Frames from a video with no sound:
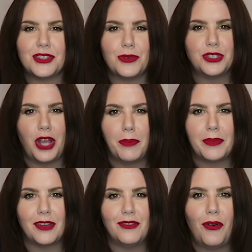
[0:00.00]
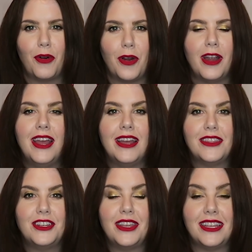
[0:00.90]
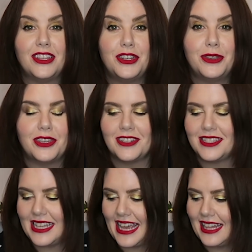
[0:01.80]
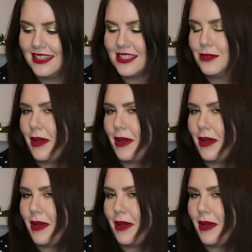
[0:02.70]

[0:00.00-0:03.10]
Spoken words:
to go shopping for in the New Year's sales.